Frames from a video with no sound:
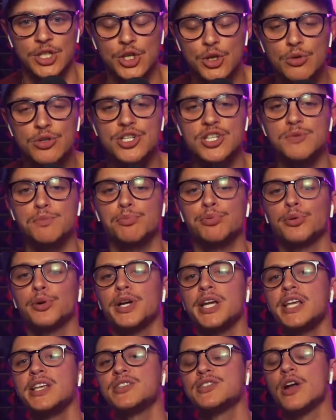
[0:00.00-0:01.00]
You just
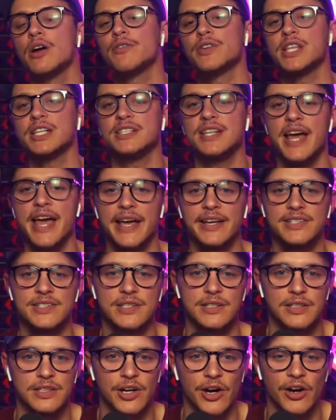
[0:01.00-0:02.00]
breezed over the
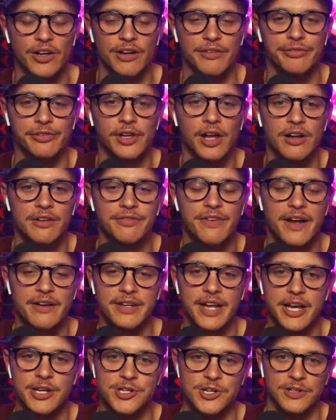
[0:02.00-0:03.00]
text on a flawed
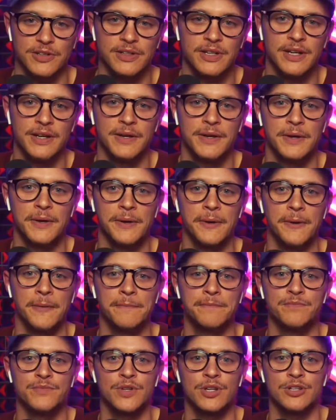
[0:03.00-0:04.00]
foundation
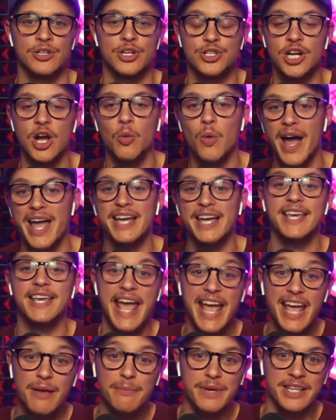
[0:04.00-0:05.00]
to show why it
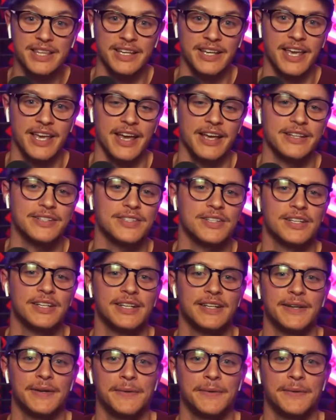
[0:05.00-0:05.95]
can't be the case